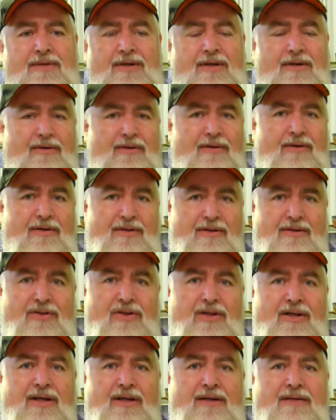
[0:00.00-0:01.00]
You know, I can
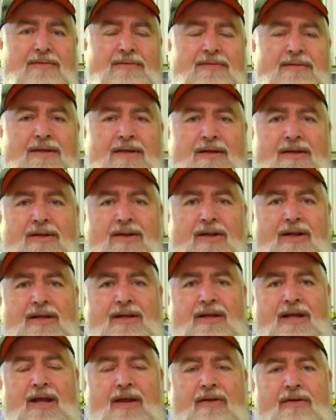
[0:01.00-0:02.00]
clean
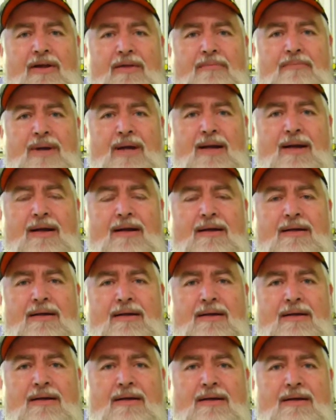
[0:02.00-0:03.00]
the area better.
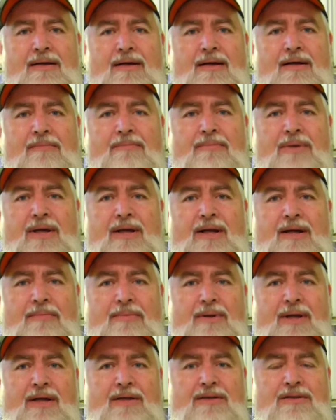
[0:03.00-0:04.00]
Being
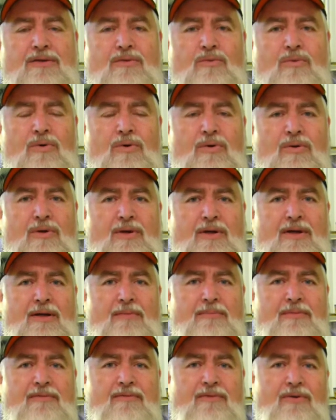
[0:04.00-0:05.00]
up against a wall and a
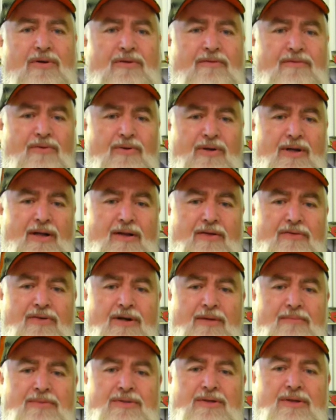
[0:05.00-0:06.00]
couple of 44-gallon
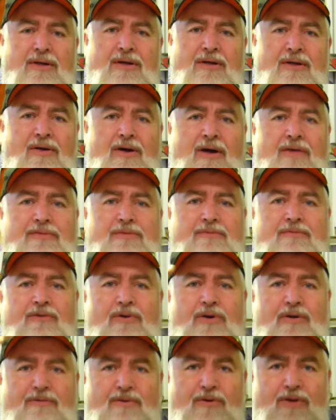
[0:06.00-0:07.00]
drums, I have some
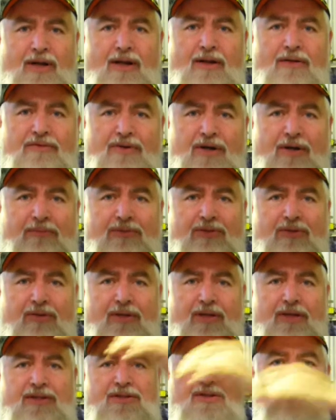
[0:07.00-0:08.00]
44-gallon drums
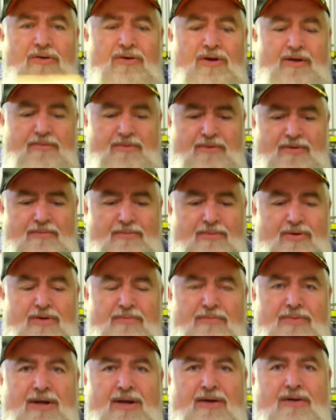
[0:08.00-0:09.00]
on their side with the
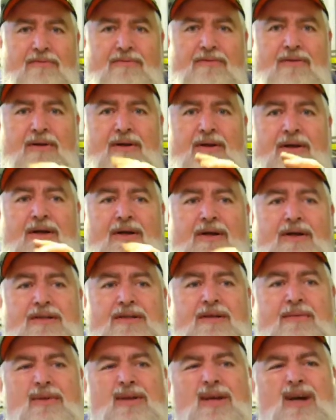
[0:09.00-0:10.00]
bottom cut off, and
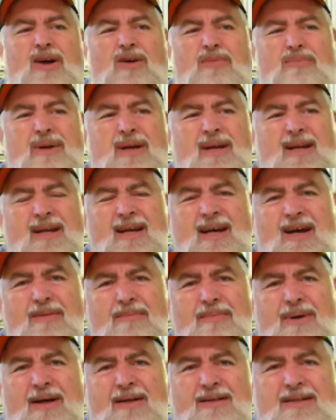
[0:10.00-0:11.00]
some of the old
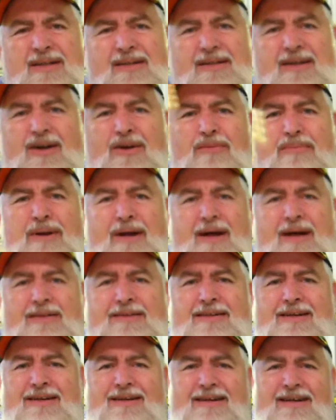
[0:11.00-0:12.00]
PDO parts, just old
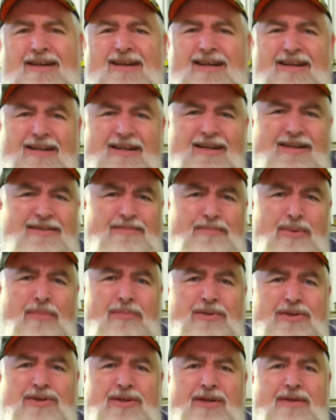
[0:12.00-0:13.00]
parts, there's
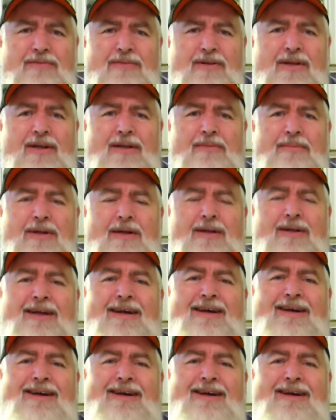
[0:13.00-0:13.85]
probably shit really, but